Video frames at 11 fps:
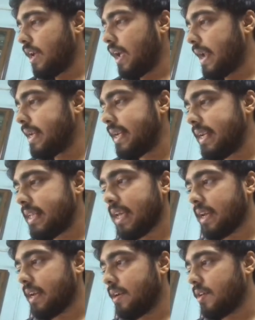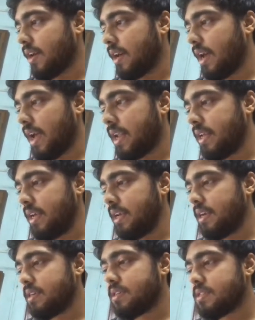anything, okay,
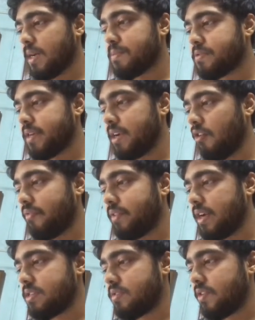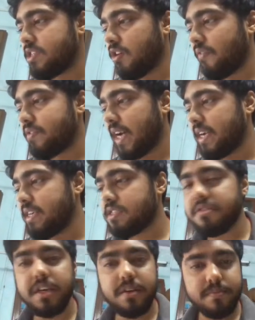any substring of this which is of size
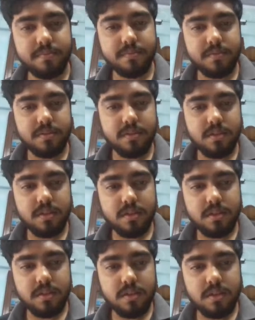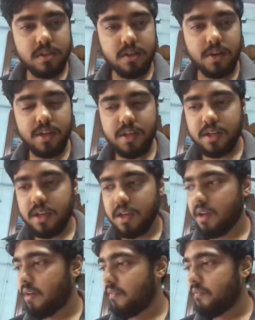3, okay,
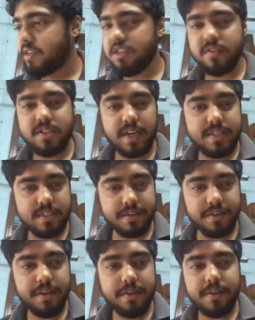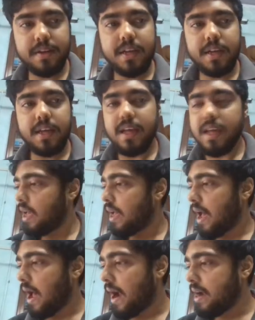which is of size 3.
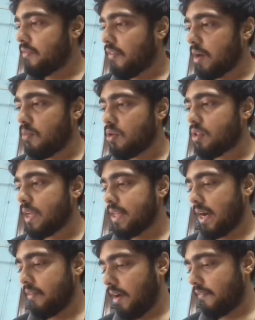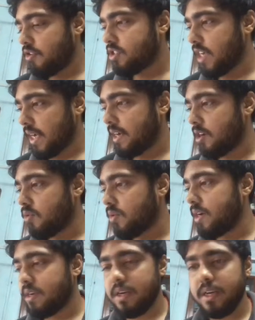And one more thing that we have to check into
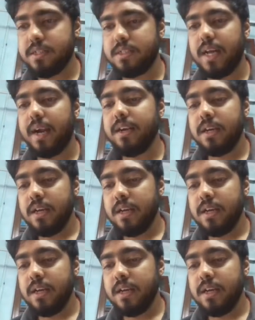it is that